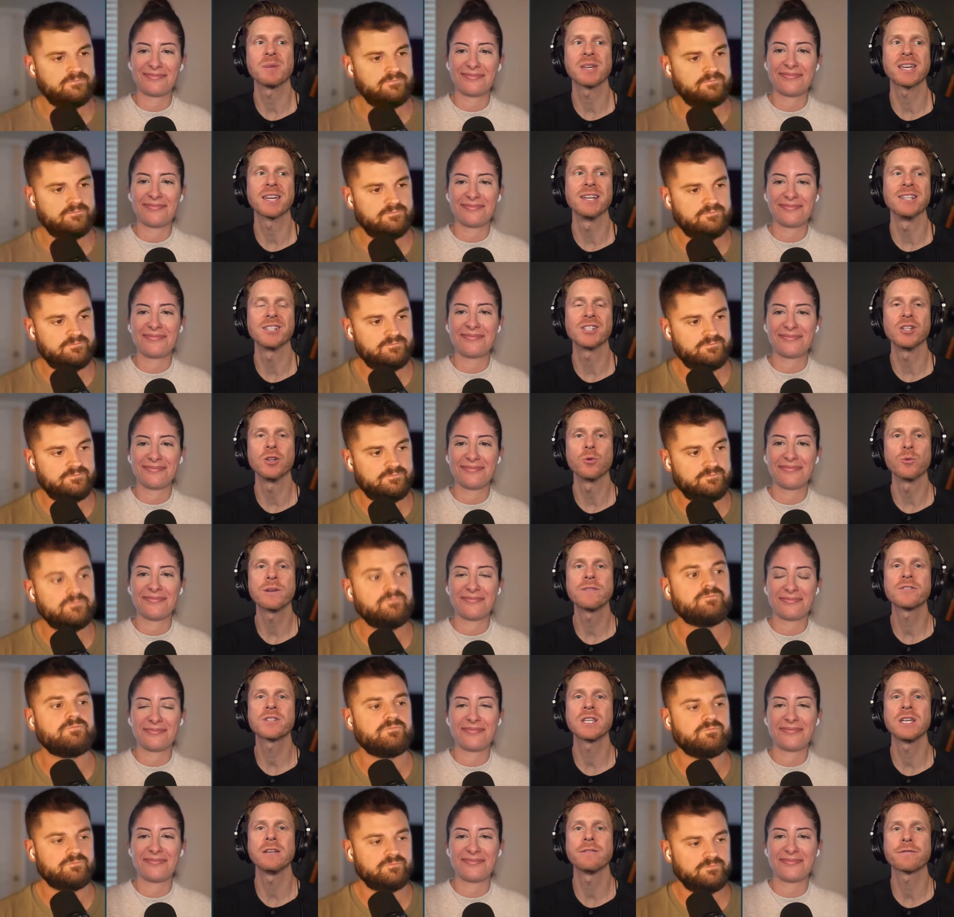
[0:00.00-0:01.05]
Speaker 1: Because, you know, we've
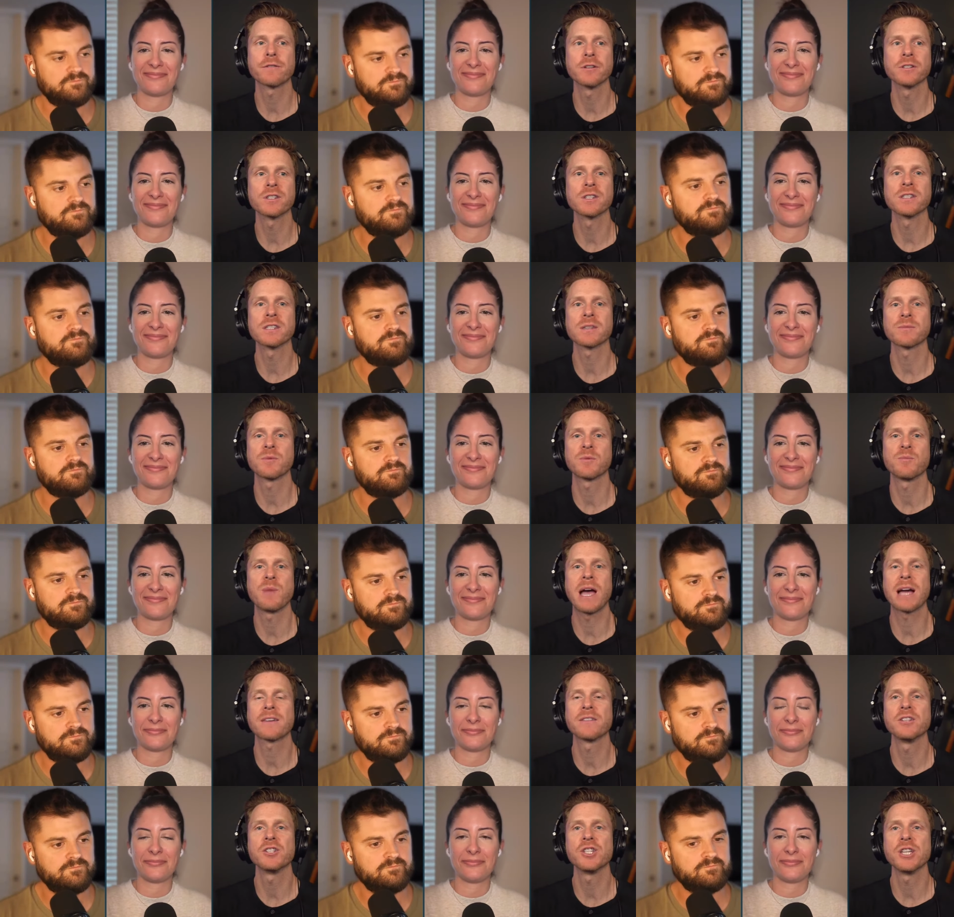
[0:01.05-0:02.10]
seen, for instance,
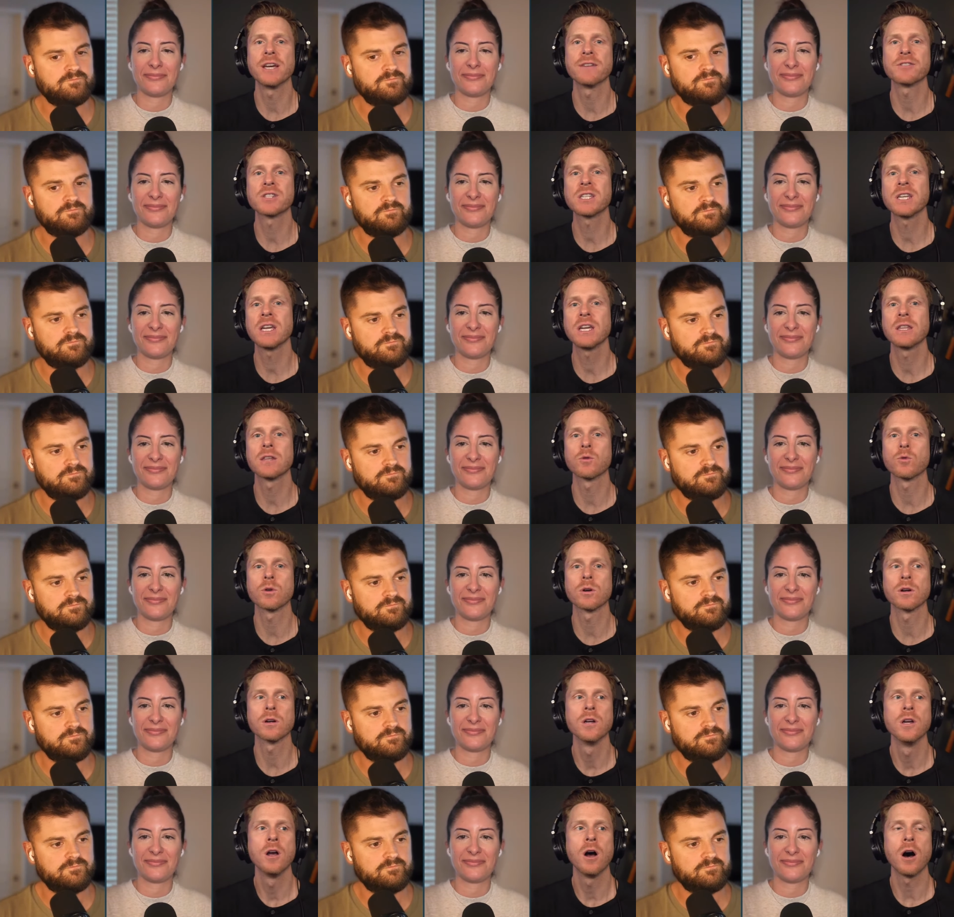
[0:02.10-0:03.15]
back in the GFC, there
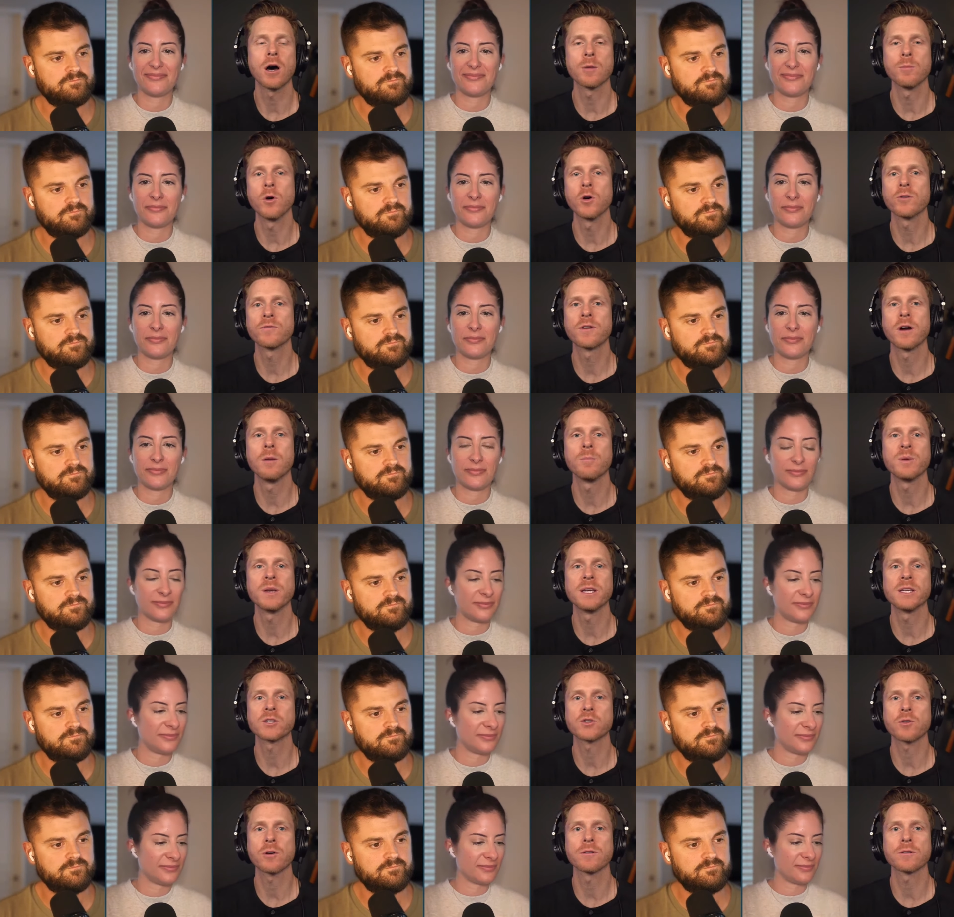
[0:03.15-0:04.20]
were automotive
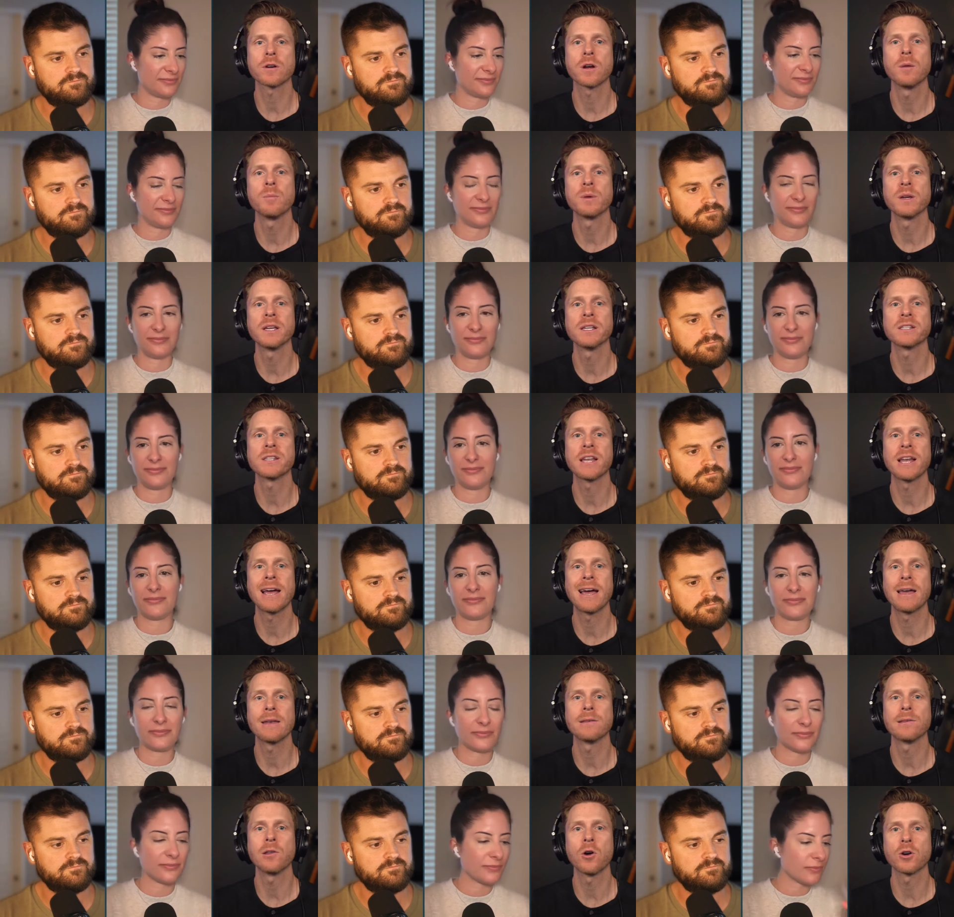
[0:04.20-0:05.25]
companies or other companies that
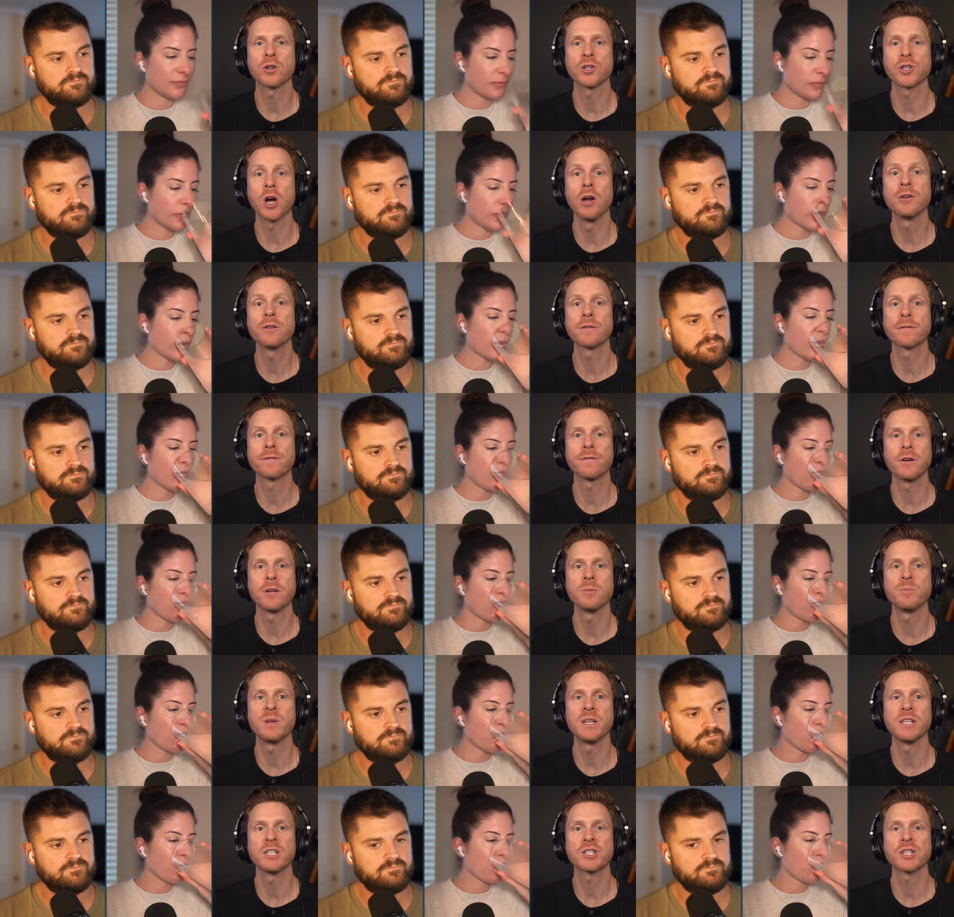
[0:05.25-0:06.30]
had large
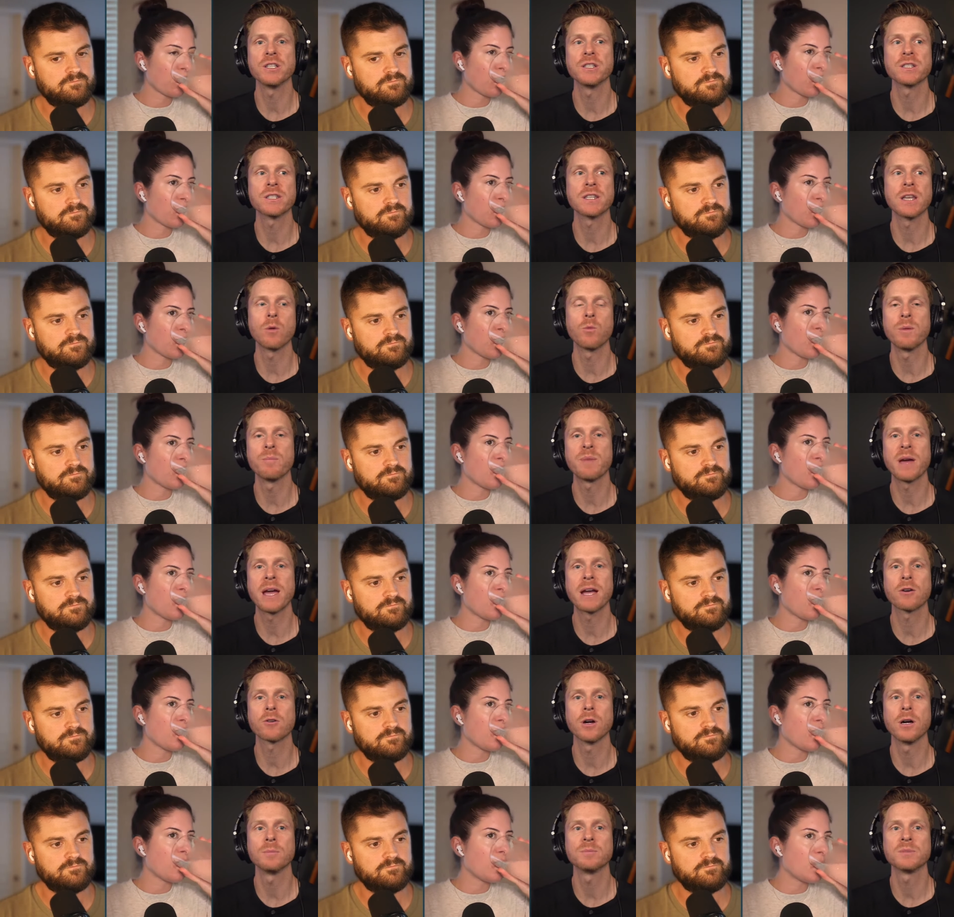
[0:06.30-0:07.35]
underfunded pensions that went
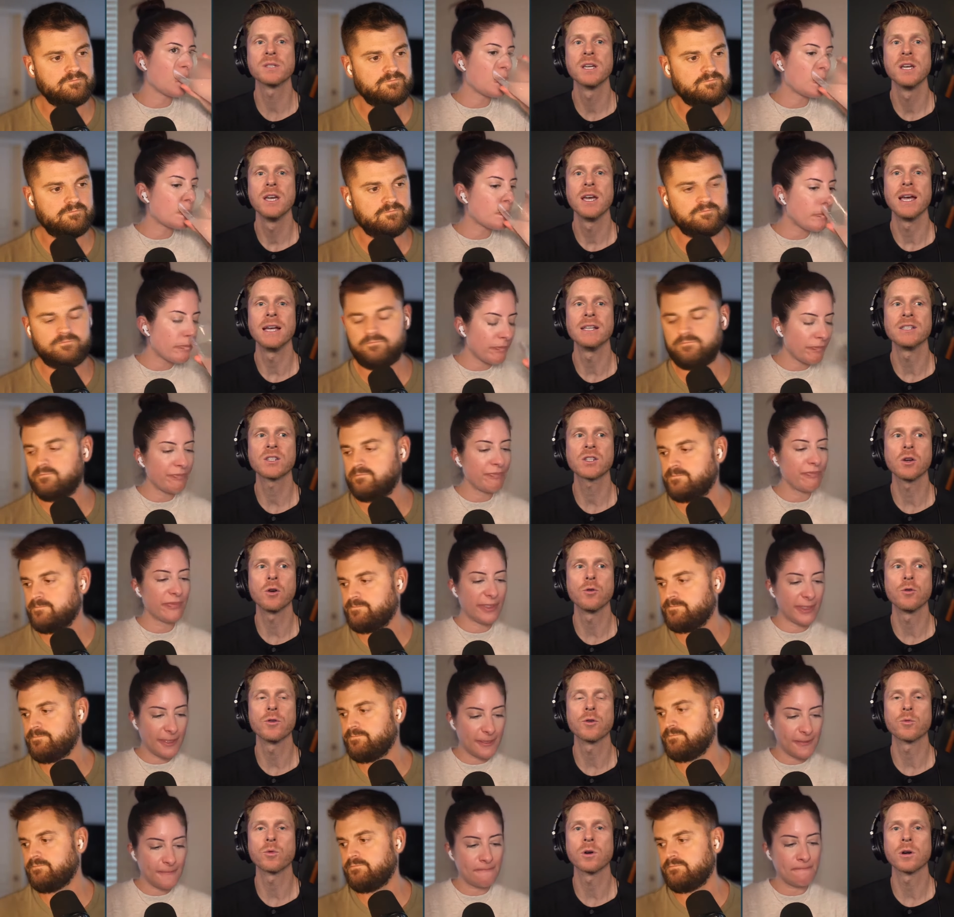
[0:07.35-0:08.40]
bankrupt. And so
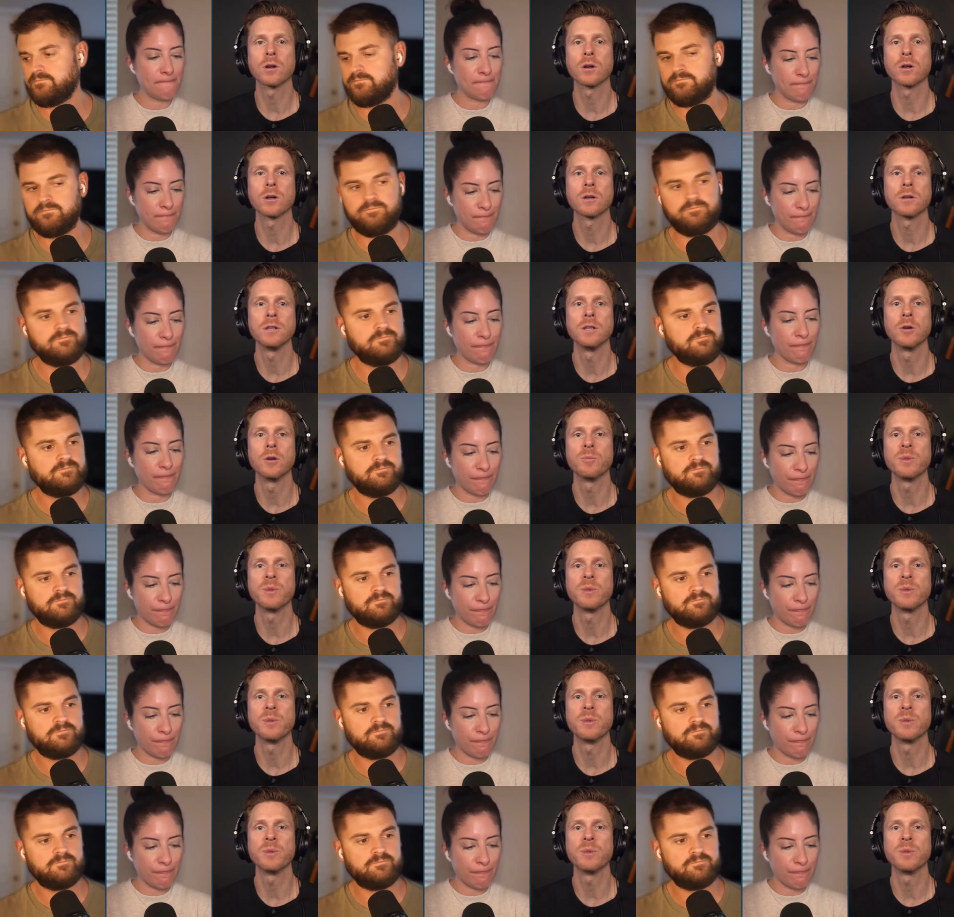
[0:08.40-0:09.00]
there were, you know,